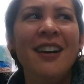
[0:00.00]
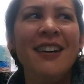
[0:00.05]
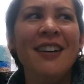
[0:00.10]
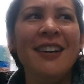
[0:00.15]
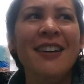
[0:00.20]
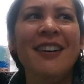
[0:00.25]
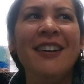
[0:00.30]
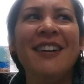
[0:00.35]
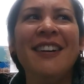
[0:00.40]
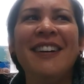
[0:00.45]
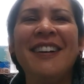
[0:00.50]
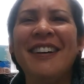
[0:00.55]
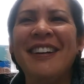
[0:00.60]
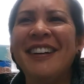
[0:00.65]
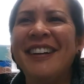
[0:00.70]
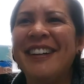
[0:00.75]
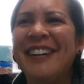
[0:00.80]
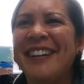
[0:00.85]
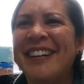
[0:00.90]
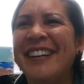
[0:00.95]

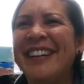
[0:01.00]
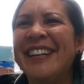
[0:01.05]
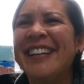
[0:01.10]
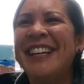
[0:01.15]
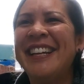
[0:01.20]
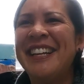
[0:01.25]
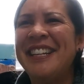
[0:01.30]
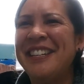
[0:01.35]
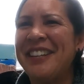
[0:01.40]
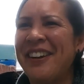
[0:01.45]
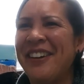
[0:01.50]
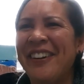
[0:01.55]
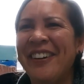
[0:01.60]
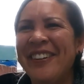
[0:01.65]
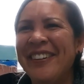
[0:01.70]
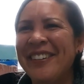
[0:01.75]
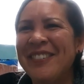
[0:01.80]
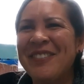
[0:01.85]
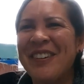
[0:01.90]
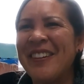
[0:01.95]

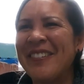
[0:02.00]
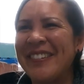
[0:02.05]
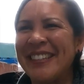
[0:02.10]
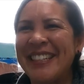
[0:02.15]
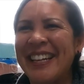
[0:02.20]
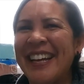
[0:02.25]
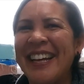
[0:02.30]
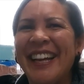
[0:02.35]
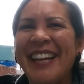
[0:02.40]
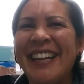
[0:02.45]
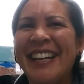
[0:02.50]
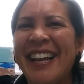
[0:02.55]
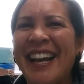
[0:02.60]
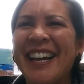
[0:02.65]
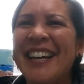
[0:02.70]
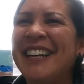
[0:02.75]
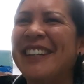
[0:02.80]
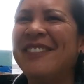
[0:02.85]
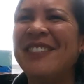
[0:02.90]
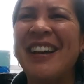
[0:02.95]
no, probably not.
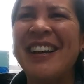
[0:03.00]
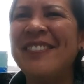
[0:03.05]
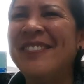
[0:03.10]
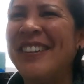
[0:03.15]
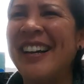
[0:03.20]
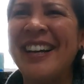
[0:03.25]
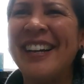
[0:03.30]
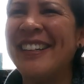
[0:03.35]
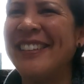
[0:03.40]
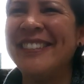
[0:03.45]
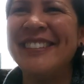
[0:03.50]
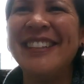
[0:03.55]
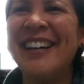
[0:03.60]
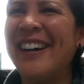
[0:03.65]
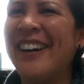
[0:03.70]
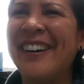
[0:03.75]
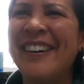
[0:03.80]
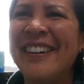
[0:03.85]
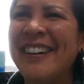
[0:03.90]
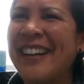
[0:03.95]
I'm not.
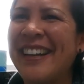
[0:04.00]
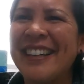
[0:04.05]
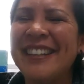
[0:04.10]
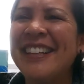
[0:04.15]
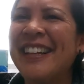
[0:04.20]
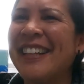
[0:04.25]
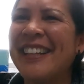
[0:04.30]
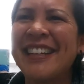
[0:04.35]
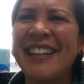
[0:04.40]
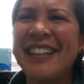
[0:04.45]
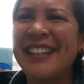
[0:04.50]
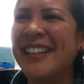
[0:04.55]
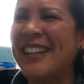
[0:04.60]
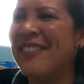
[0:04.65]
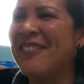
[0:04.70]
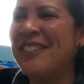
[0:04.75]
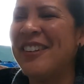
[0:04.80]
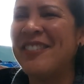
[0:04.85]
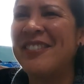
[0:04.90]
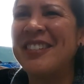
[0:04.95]
No,
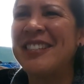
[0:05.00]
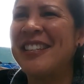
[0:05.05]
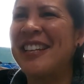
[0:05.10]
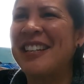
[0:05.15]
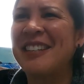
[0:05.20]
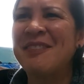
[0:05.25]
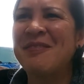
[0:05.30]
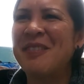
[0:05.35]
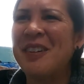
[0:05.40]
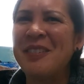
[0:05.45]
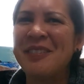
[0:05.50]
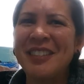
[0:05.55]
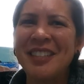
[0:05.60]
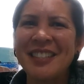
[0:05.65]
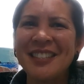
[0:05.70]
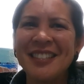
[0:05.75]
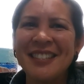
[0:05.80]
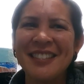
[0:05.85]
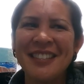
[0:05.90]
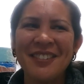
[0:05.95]
I've never sang in
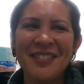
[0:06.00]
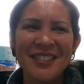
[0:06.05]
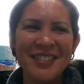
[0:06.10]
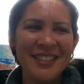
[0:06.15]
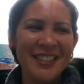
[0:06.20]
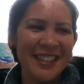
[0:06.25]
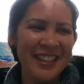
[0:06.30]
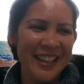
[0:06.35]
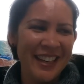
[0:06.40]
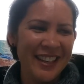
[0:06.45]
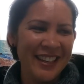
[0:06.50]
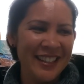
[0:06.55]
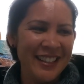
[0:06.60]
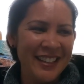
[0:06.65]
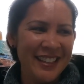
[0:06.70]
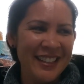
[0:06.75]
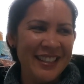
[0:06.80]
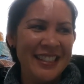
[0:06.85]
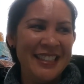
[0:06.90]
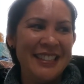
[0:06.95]
public since I was like
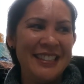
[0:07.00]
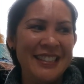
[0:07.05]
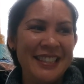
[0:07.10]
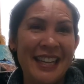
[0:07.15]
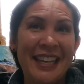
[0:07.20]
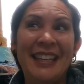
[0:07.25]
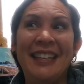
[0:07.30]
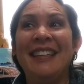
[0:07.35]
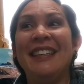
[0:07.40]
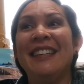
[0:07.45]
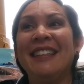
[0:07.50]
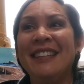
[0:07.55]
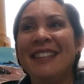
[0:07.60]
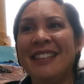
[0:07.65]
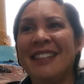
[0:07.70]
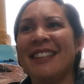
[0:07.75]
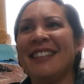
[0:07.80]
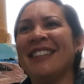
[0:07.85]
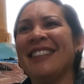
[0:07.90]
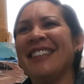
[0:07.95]
10.